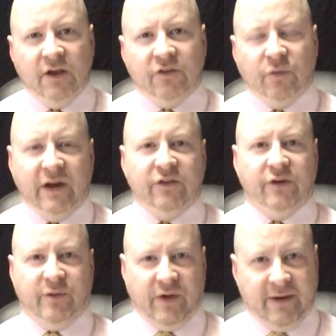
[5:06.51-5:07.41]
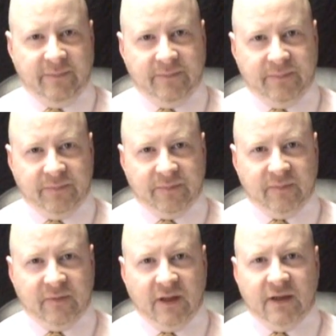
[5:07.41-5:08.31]
So what is Verbarrator?
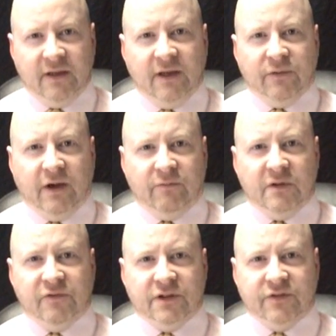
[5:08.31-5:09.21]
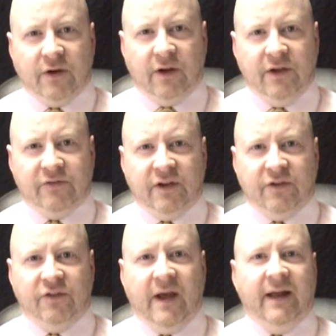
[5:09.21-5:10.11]
Well, first of all, you have to
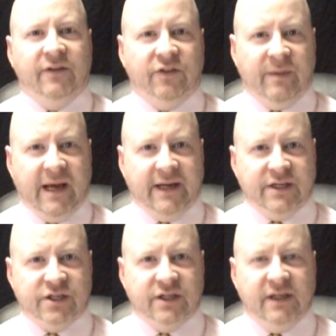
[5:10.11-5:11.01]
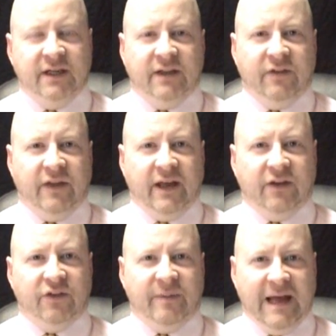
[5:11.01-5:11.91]
understand in Spanish
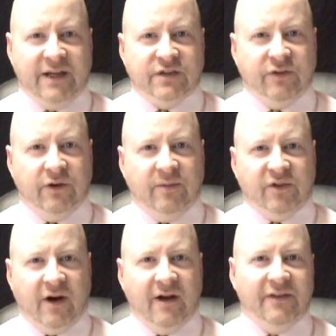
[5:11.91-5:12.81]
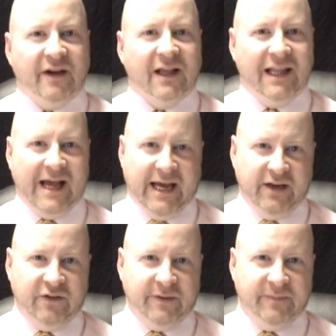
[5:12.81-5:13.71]
that Spanish verbs are
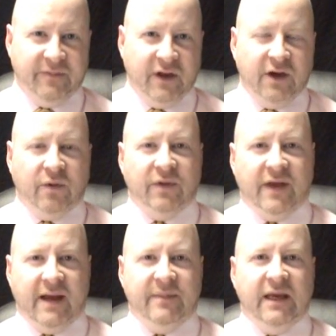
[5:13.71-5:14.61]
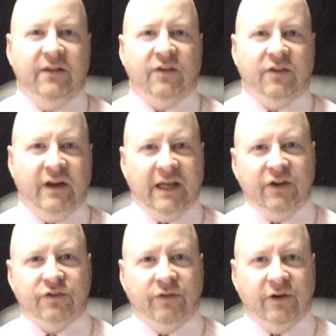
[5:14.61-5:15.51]
declined. What that means is that
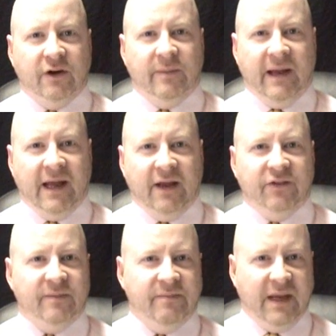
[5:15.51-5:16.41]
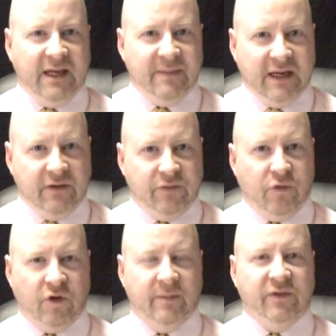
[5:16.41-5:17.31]
each verb has many, many
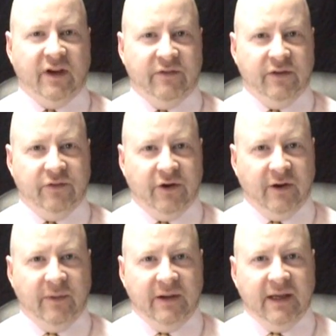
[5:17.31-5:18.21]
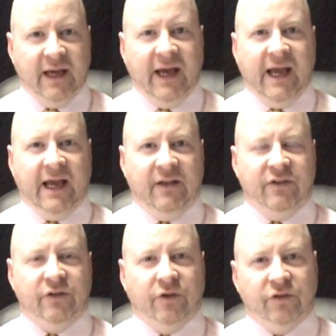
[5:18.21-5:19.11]
forms of the verb,
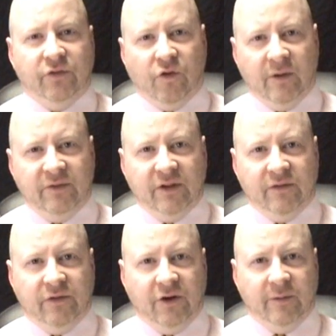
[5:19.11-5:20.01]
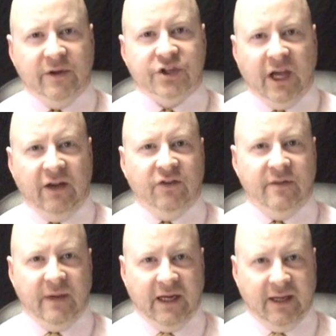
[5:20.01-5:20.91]
and those forms of the verb change
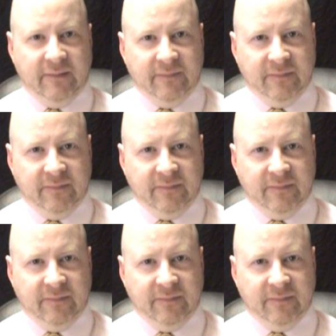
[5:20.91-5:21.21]
the meaning.